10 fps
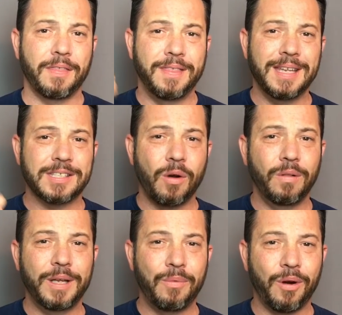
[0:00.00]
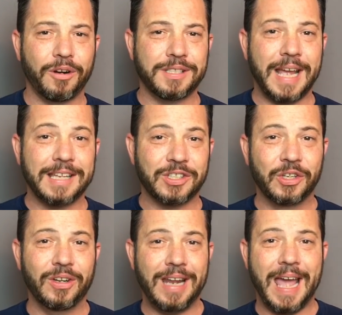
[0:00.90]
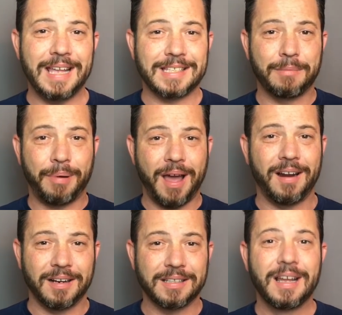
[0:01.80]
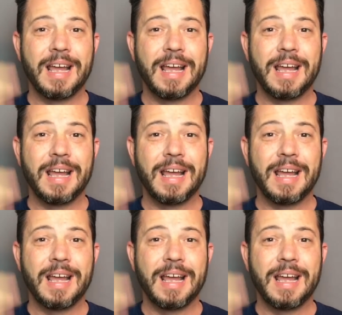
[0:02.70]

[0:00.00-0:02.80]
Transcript: this only works as good as the product.